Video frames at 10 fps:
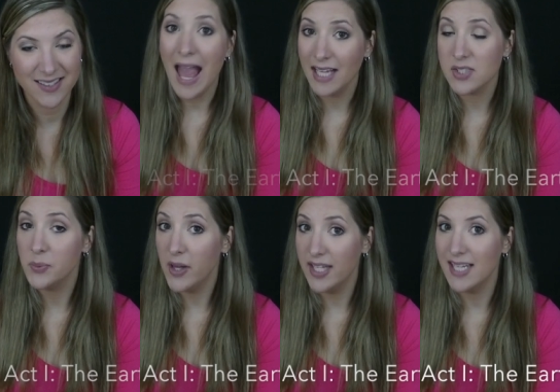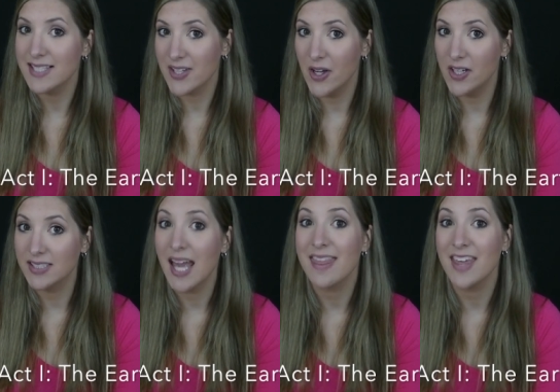Act 1 is
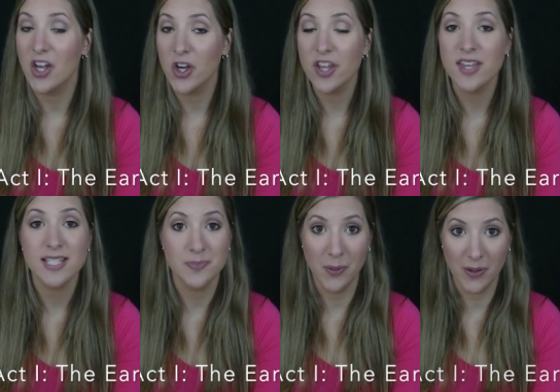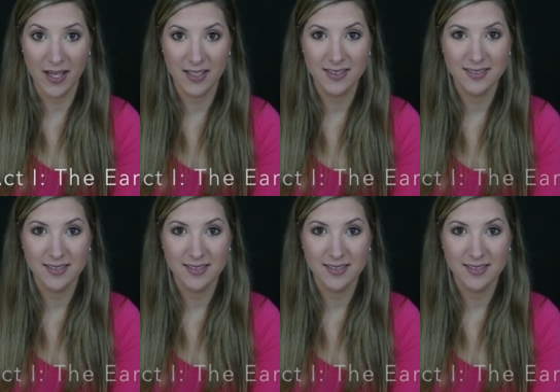called The Earth is Born.